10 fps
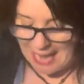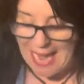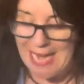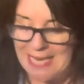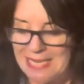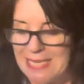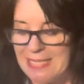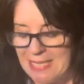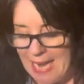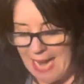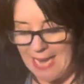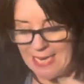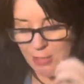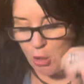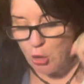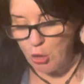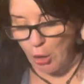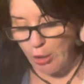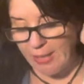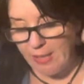And it's a
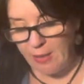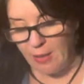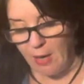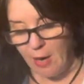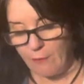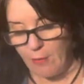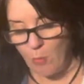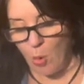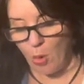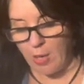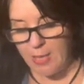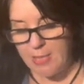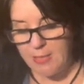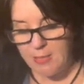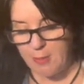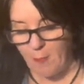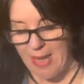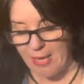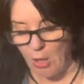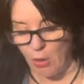journey from Oregon to
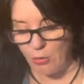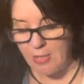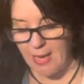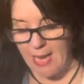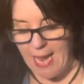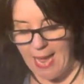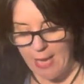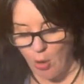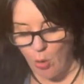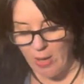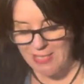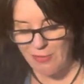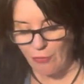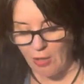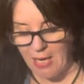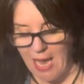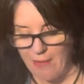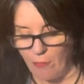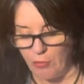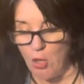Patagonia and a quest for a
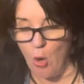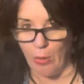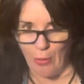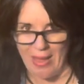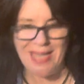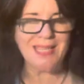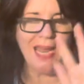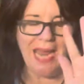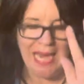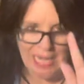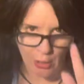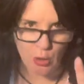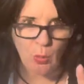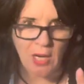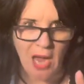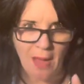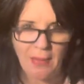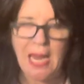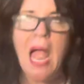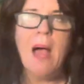life with no regret. Here's what got
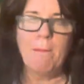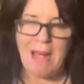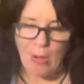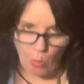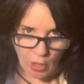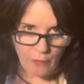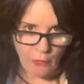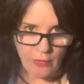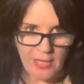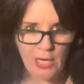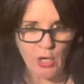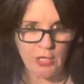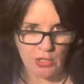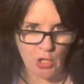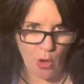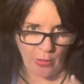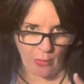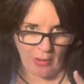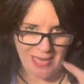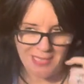me. My word for the year is no
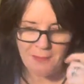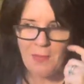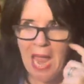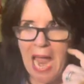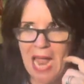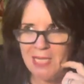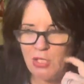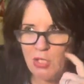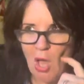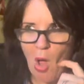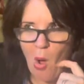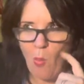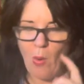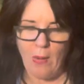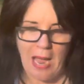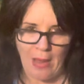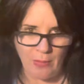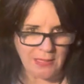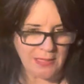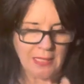regret. And so I
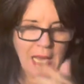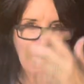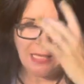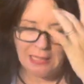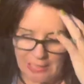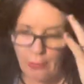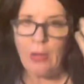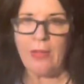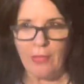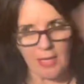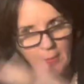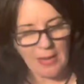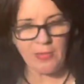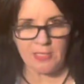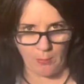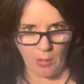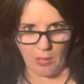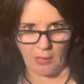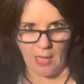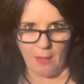was literally thinking about this book
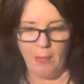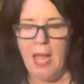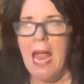club